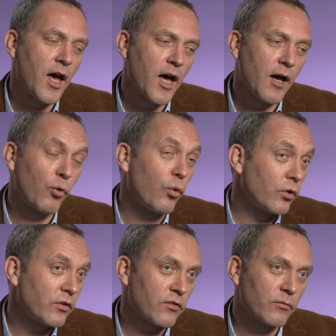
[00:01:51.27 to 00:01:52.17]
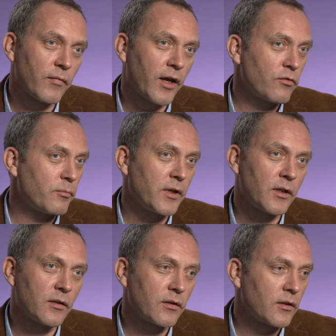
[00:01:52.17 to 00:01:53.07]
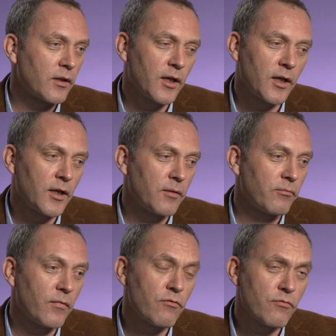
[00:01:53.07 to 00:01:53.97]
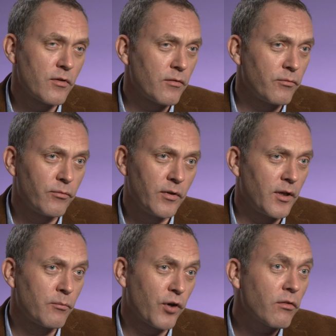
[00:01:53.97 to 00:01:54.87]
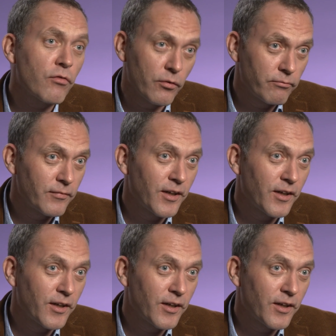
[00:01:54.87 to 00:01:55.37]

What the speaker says: or autism has been a breakthrough